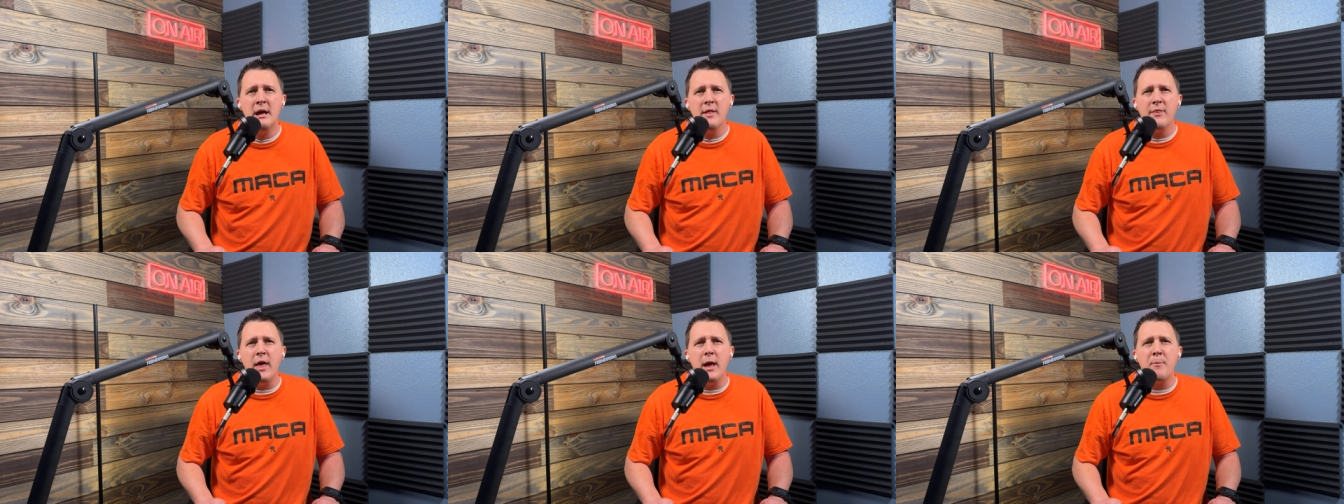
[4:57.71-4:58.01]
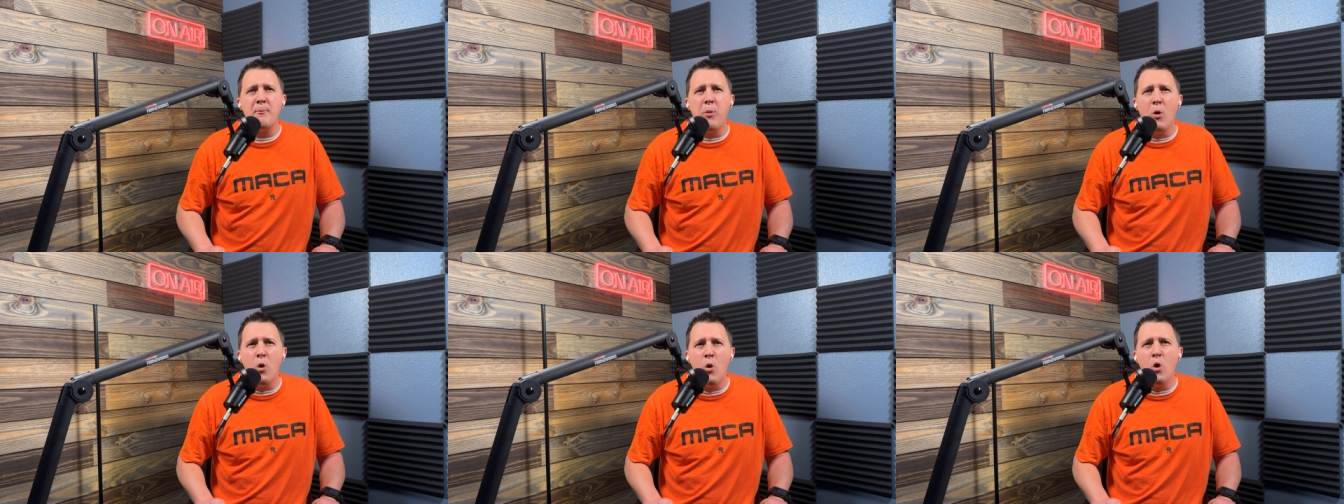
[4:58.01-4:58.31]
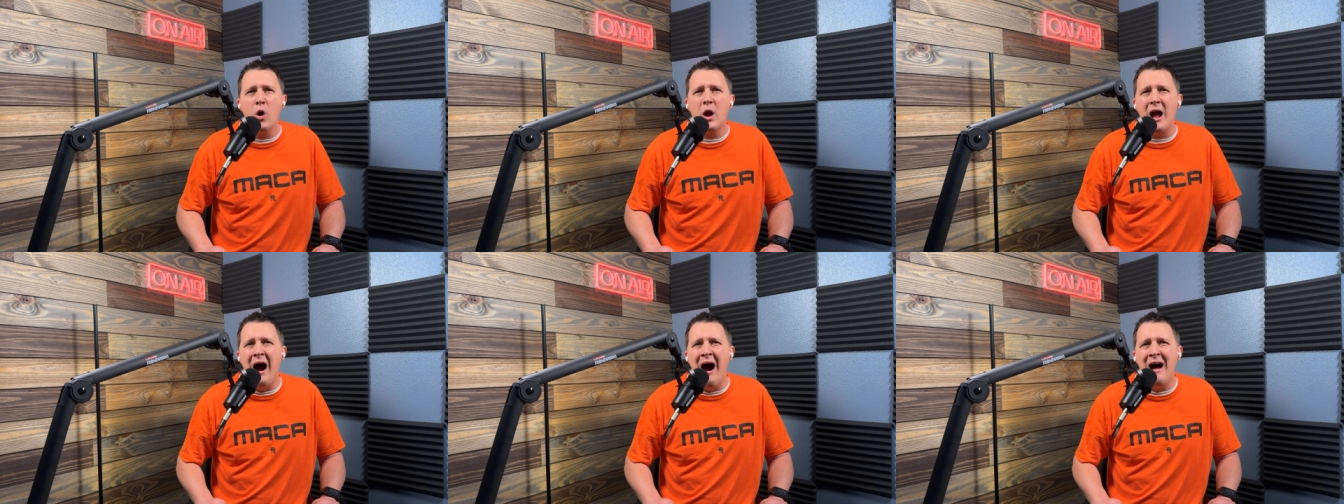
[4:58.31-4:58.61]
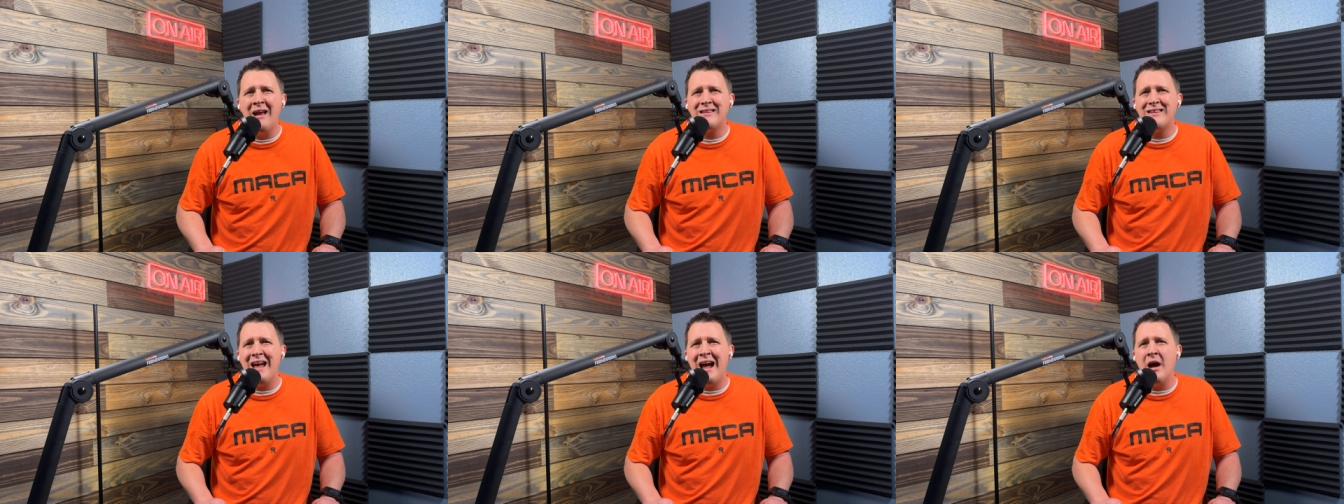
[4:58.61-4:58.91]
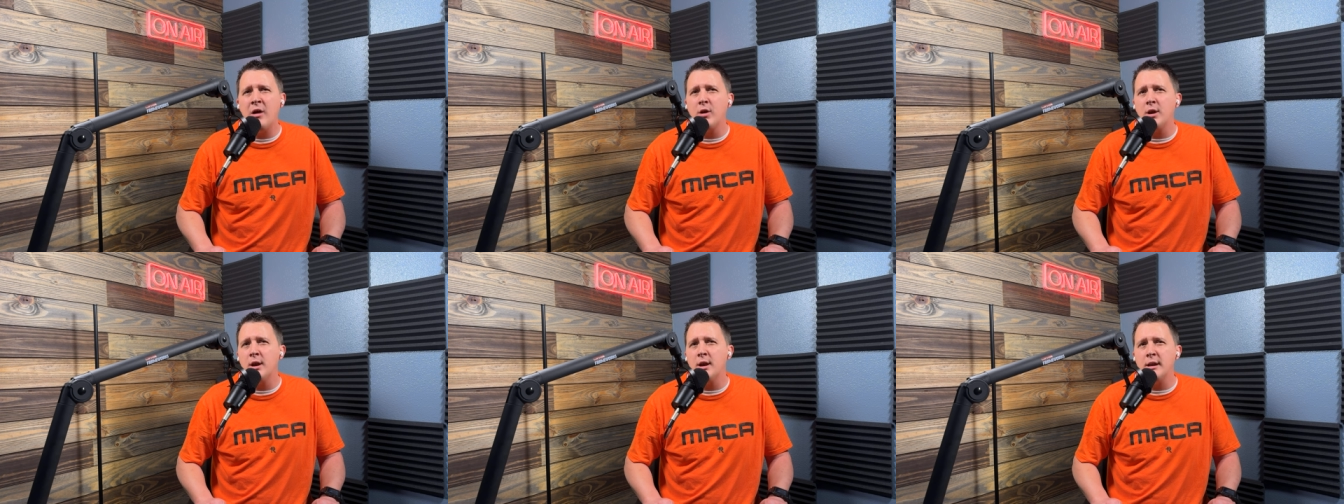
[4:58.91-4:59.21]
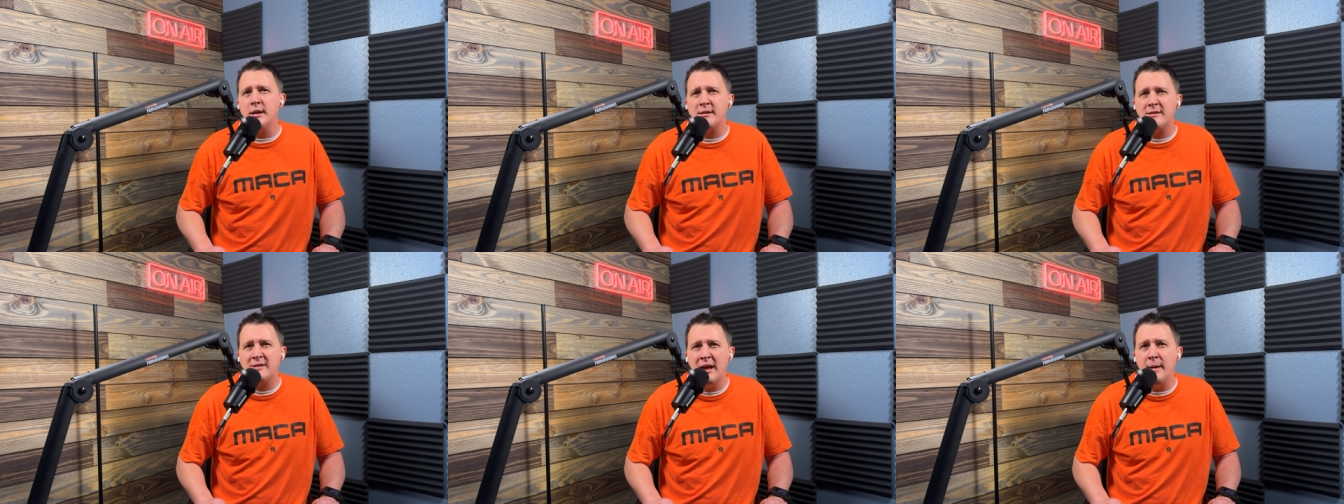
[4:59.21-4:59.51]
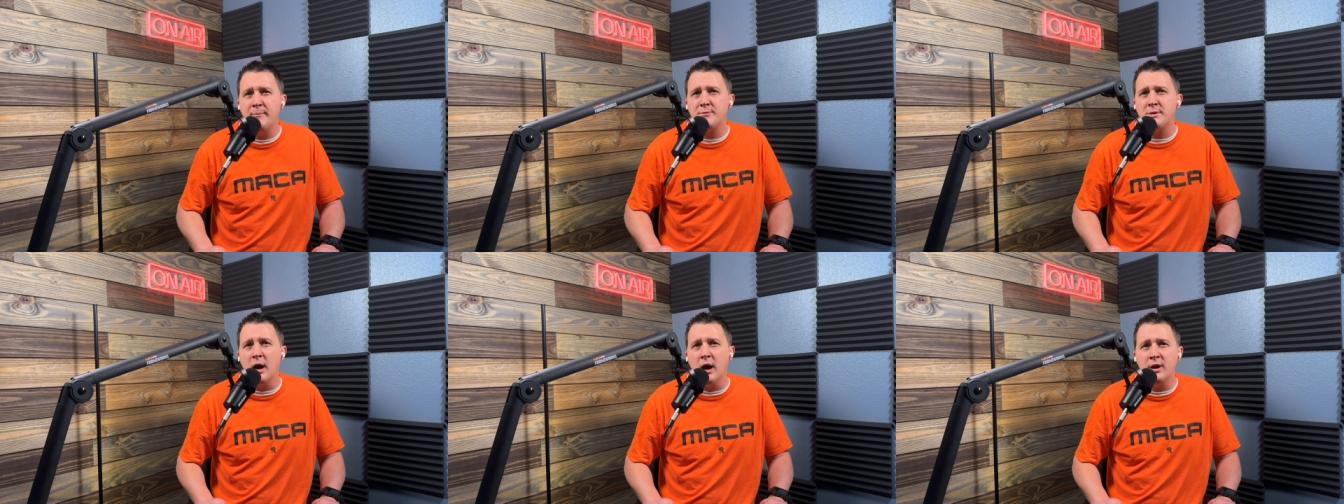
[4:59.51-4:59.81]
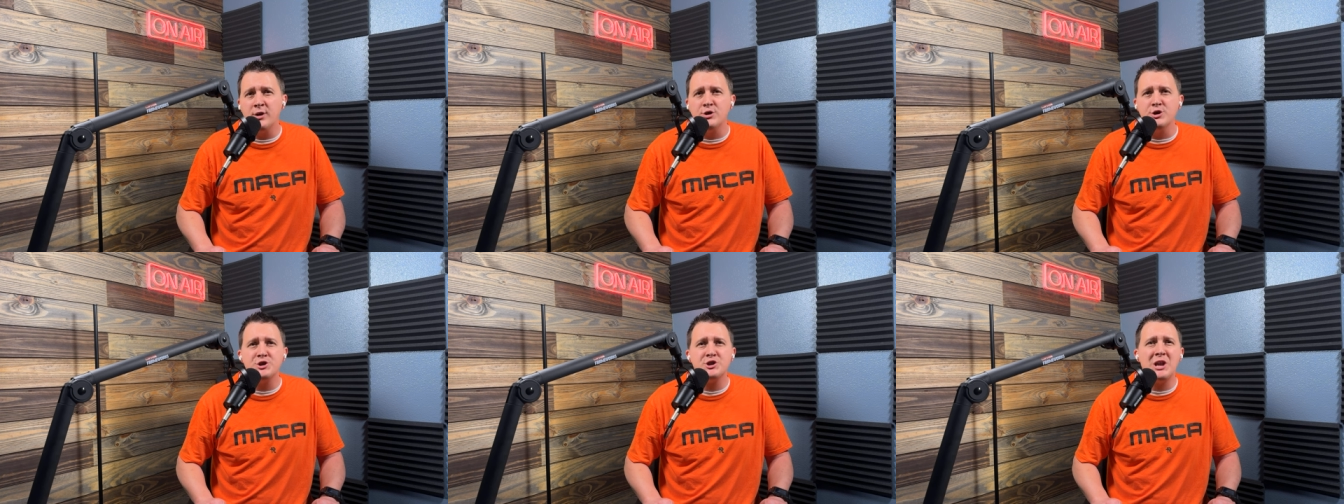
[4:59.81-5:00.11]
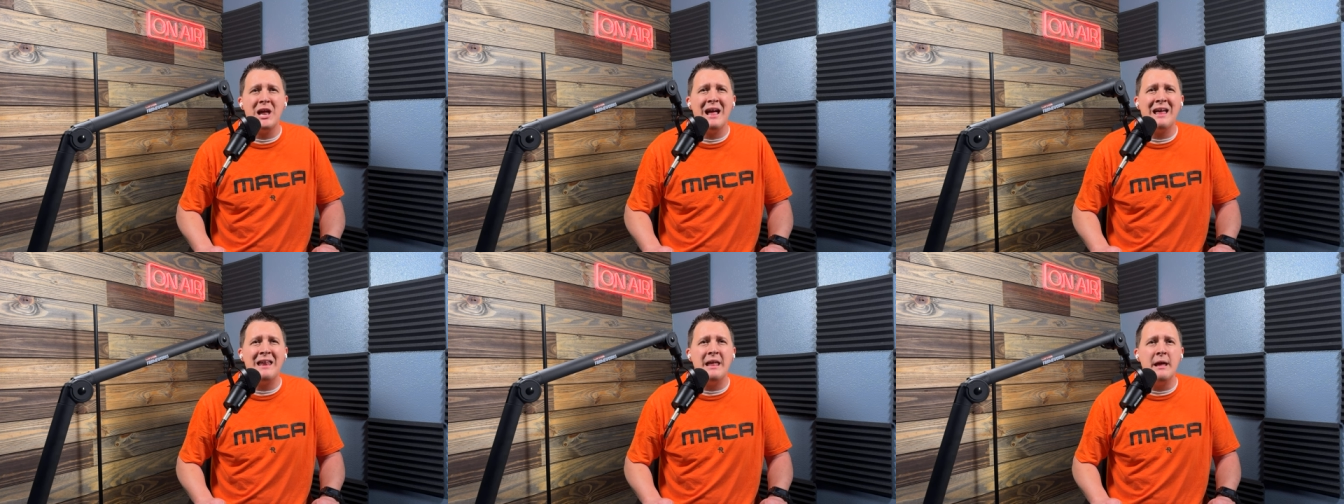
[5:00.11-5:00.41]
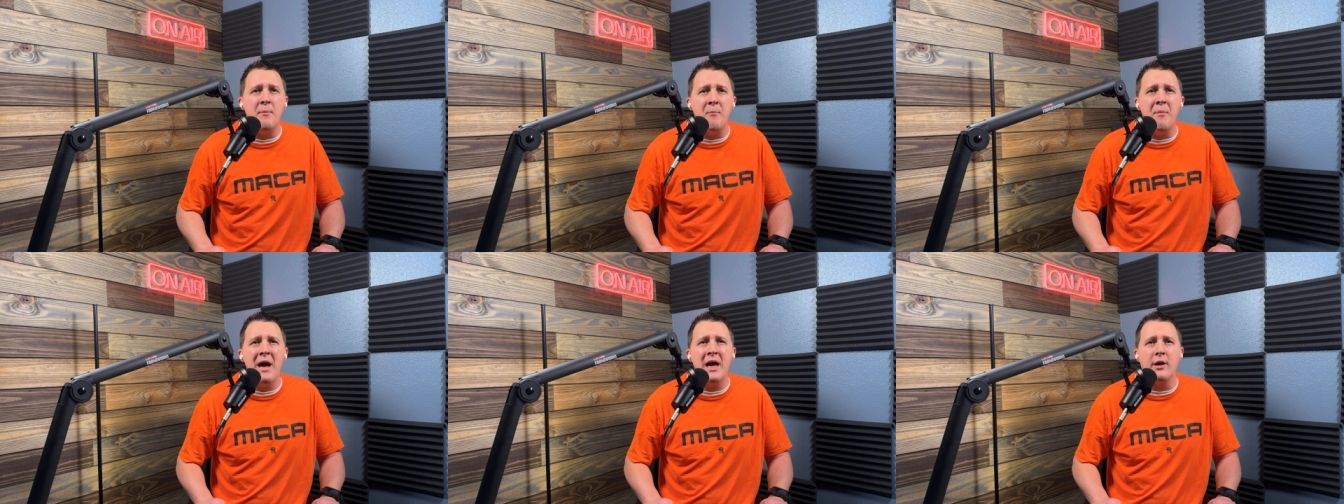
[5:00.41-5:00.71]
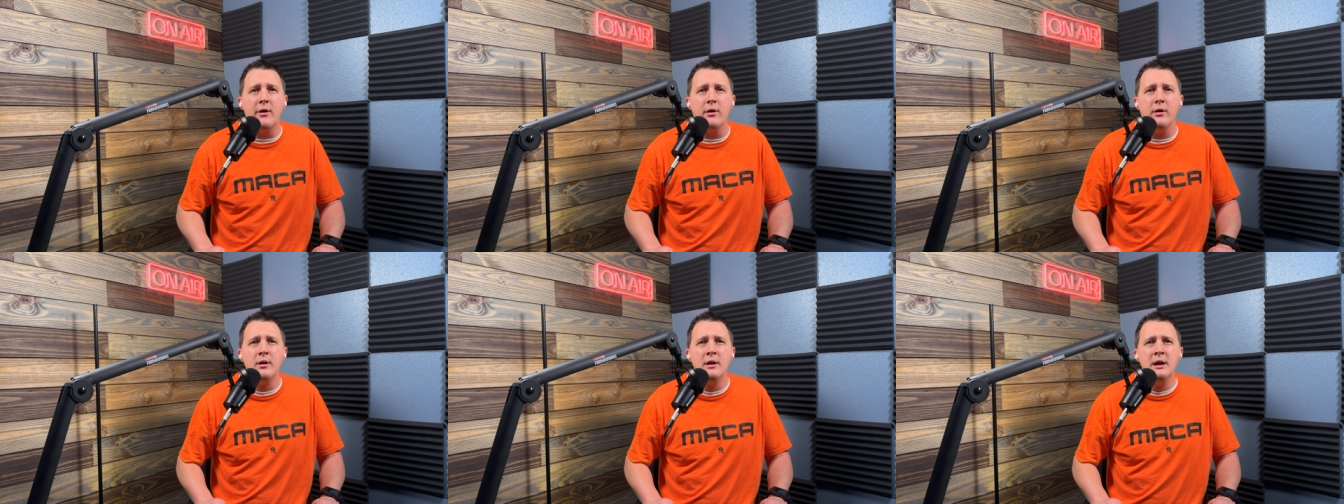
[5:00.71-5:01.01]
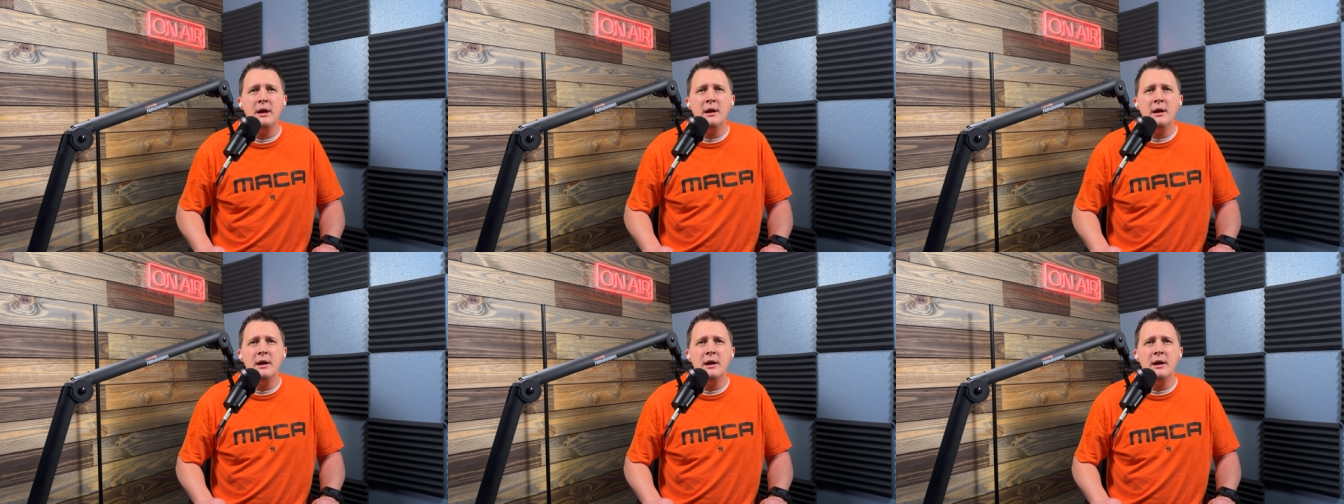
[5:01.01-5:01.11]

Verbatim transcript: They pull God down in an attempt to understand him better.